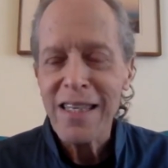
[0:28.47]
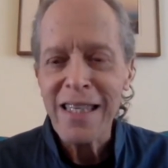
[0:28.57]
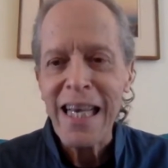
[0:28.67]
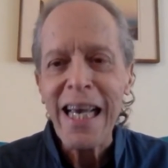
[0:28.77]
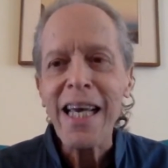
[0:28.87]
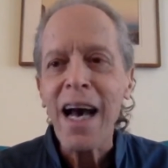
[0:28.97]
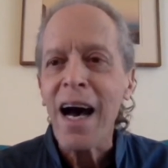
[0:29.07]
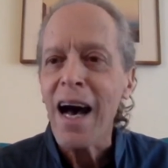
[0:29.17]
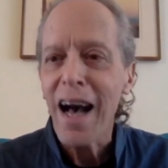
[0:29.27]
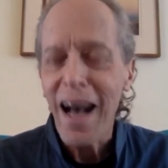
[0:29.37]
see
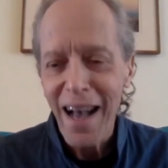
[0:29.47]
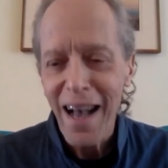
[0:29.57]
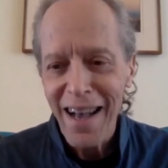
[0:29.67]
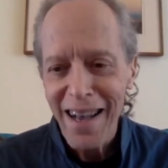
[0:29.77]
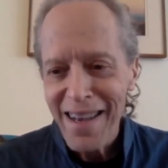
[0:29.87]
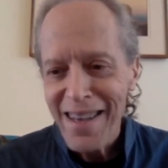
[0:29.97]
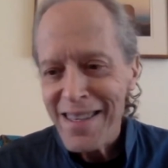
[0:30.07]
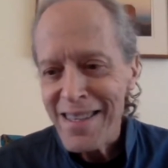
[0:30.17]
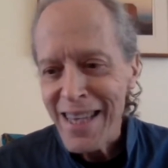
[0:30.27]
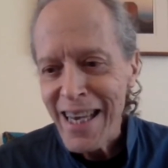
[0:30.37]

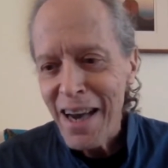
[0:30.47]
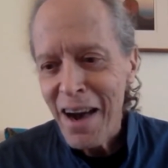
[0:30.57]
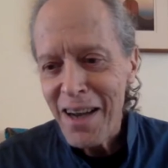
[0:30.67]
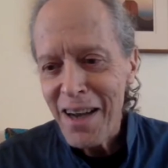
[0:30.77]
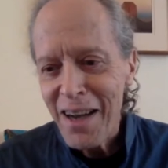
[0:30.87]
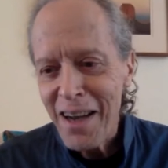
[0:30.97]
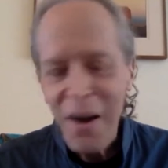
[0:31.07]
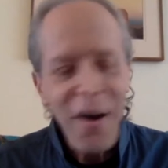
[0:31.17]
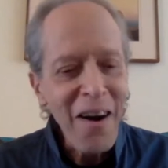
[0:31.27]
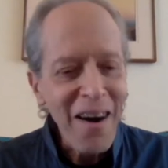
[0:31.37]
on a
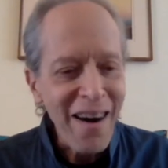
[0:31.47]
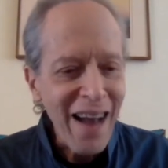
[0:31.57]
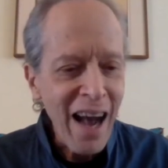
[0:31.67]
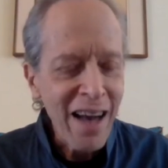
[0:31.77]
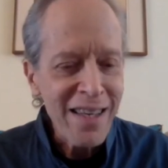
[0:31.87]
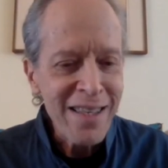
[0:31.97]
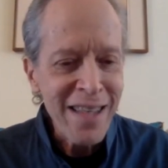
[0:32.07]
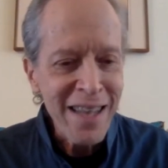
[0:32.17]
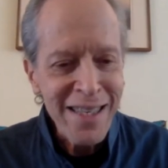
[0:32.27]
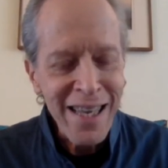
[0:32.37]
star,
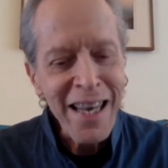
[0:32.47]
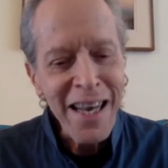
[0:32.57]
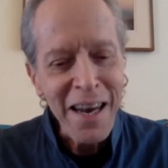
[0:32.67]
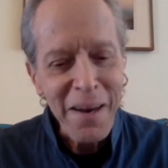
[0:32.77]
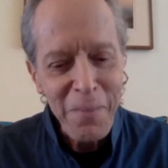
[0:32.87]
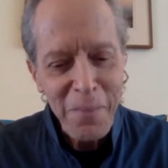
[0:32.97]
Anastasia.